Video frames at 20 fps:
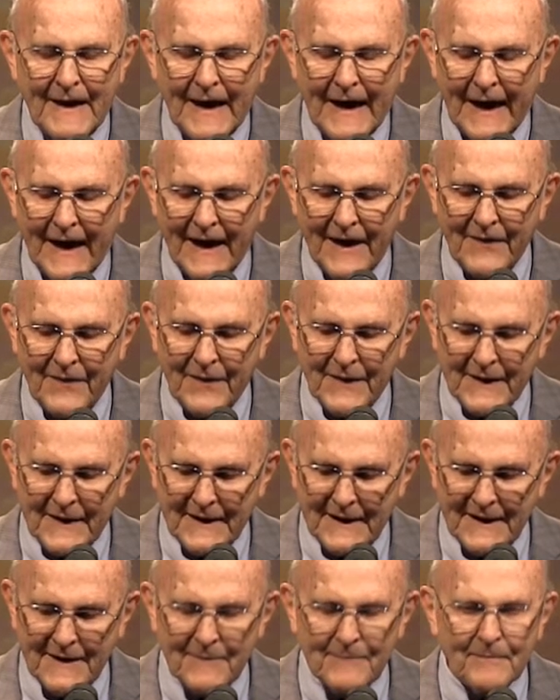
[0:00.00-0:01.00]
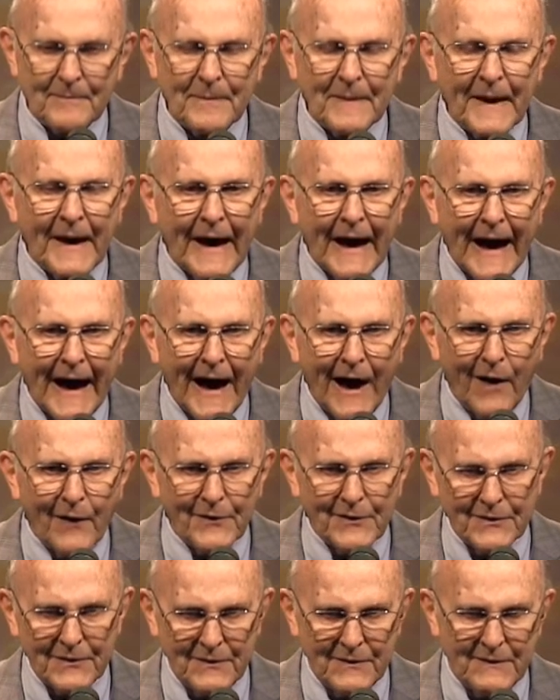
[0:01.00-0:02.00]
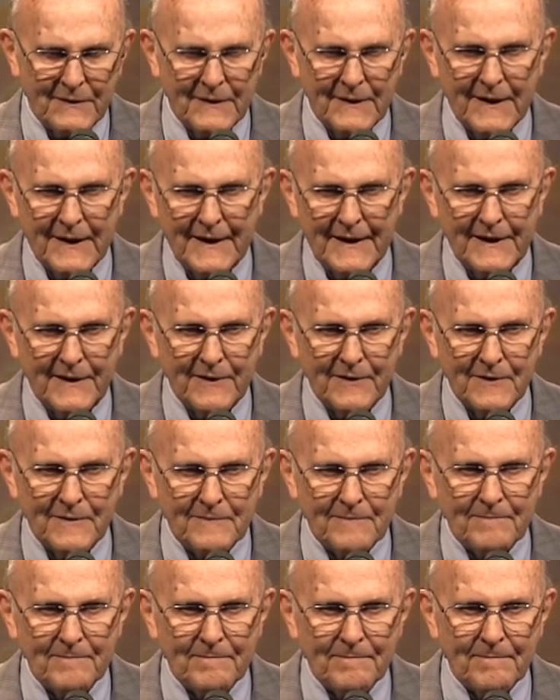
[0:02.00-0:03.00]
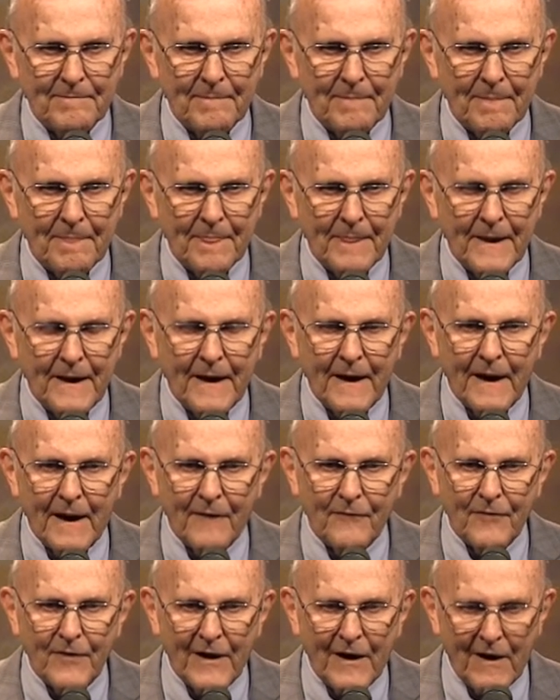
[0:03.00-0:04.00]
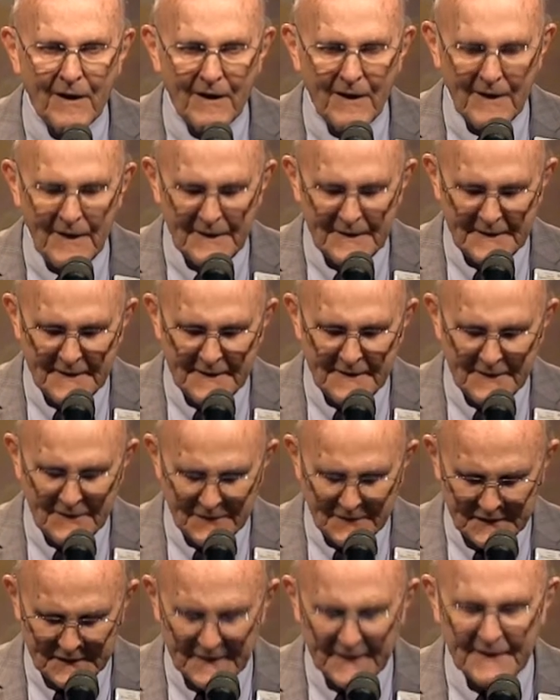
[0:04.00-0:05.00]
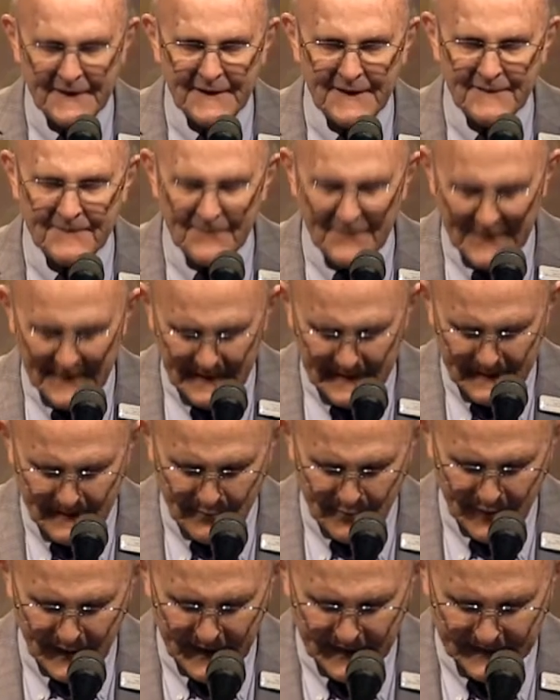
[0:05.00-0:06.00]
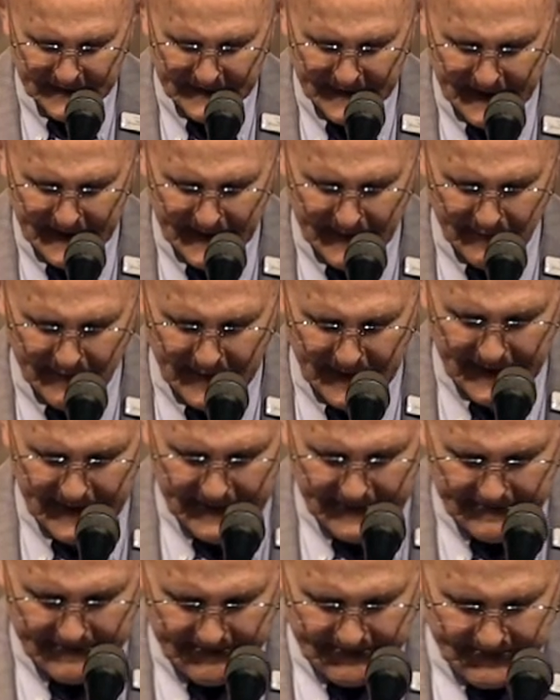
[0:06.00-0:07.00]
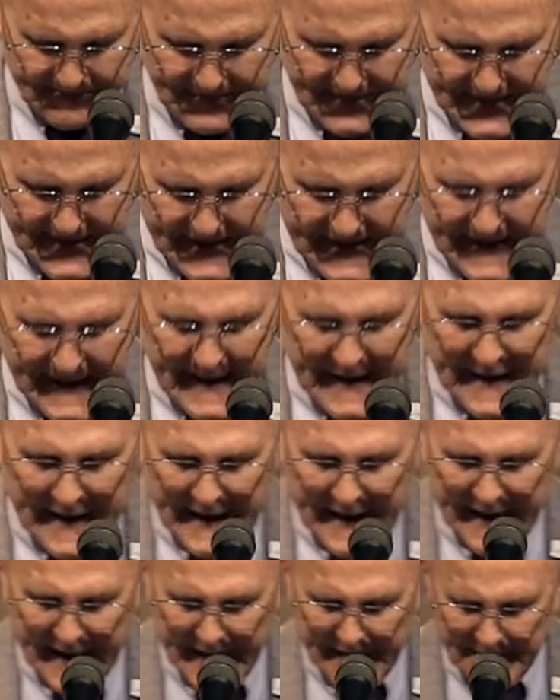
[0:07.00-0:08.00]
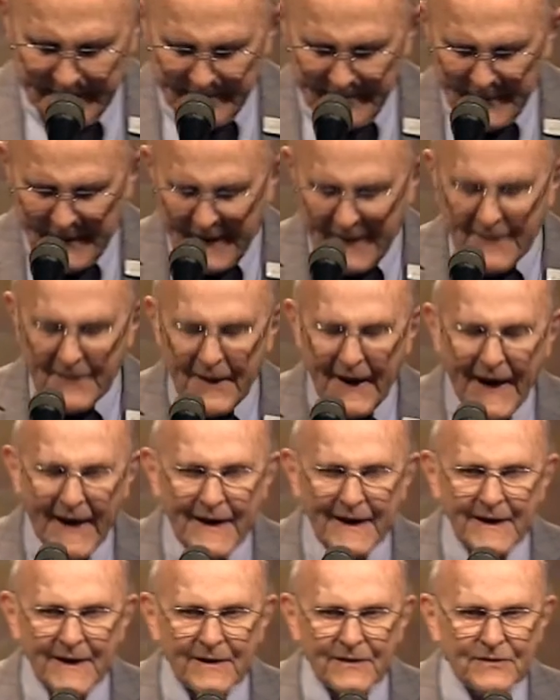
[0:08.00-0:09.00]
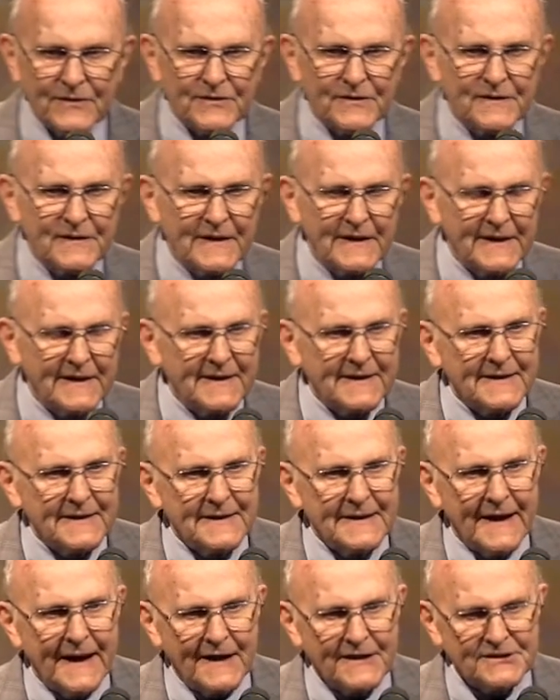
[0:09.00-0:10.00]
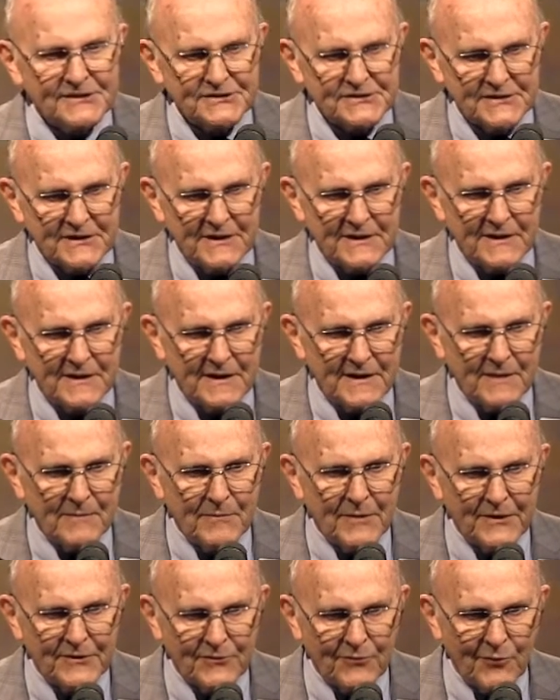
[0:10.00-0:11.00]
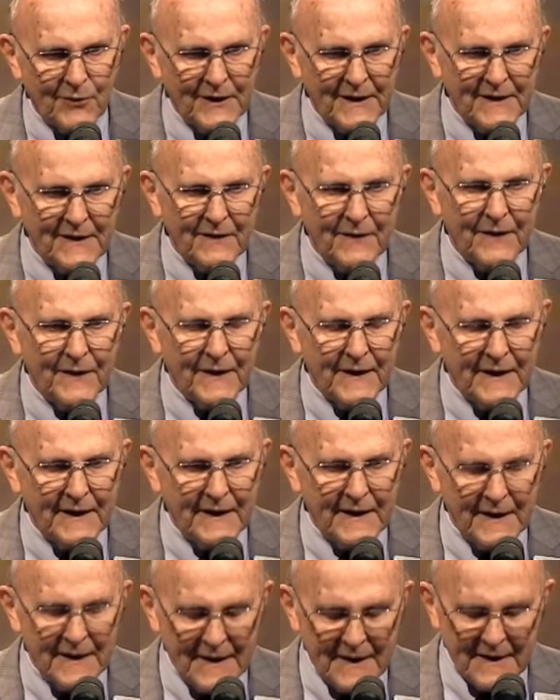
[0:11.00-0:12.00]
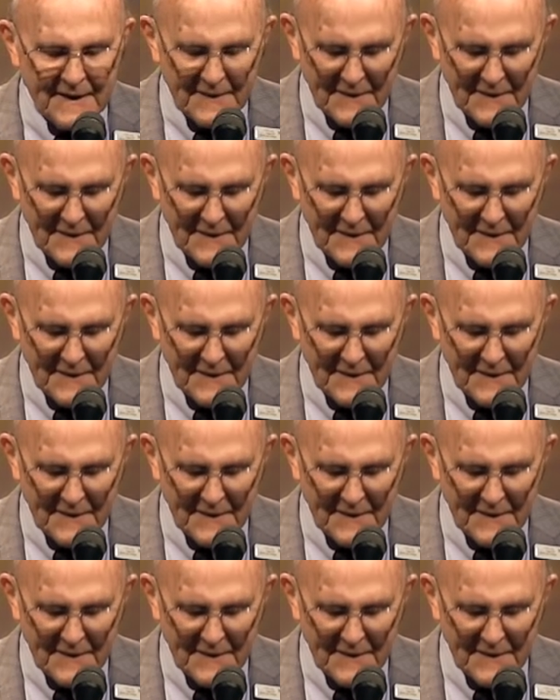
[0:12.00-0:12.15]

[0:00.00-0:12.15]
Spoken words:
And the outer layer of the heart is the breast area, and that is the connection between the